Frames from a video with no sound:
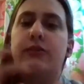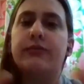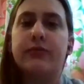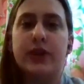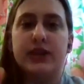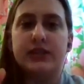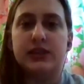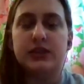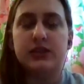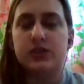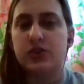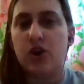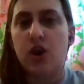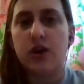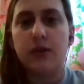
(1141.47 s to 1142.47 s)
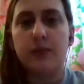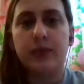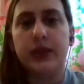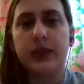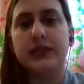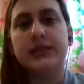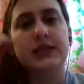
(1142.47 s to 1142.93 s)
phrases. They're not
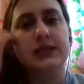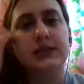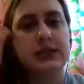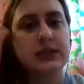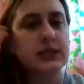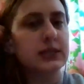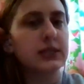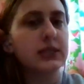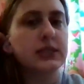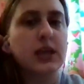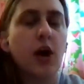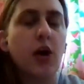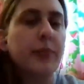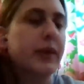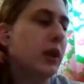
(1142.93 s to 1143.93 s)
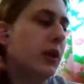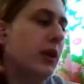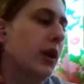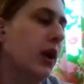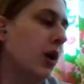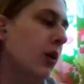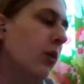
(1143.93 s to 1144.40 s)
complete sentences that tell
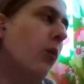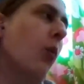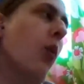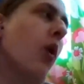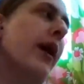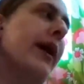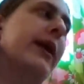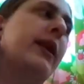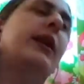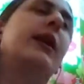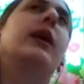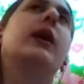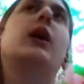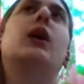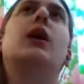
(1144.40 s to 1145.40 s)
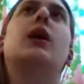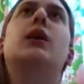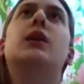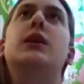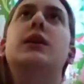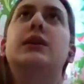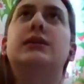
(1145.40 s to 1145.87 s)
me what
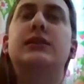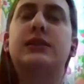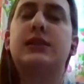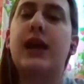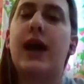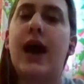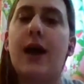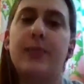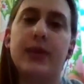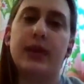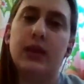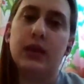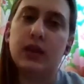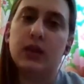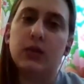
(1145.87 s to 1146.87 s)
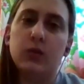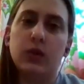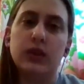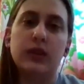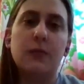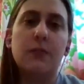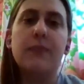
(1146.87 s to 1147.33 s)
needs to happen,
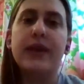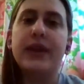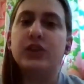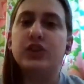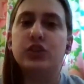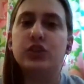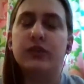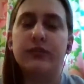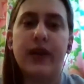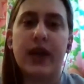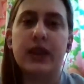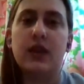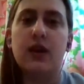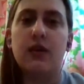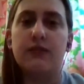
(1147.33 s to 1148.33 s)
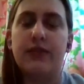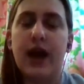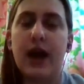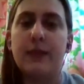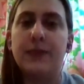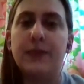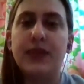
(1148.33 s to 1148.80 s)
what the major event of
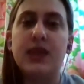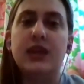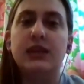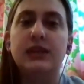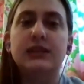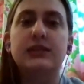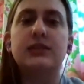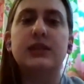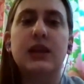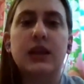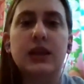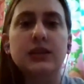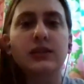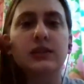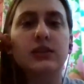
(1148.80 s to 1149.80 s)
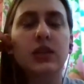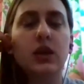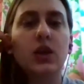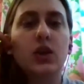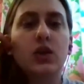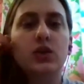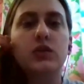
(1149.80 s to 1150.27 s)
that piece is.
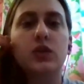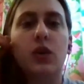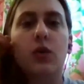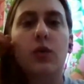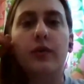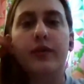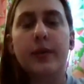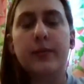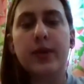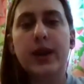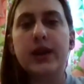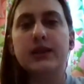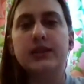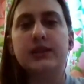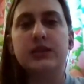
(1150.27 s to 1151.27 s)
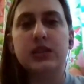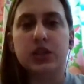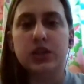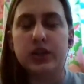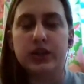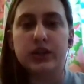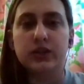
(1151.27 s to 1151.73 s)
So if I'm writing a
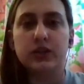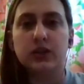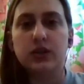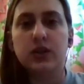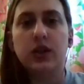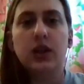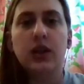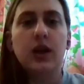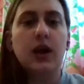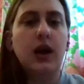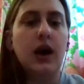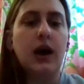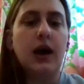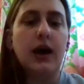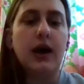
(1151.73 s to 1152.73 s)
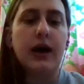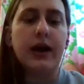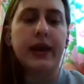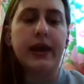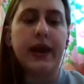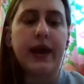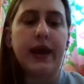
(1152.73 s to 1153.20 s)
serial,
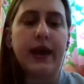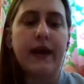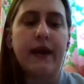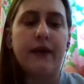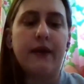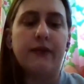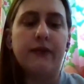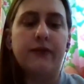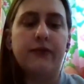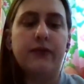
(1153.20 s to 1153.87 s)
I have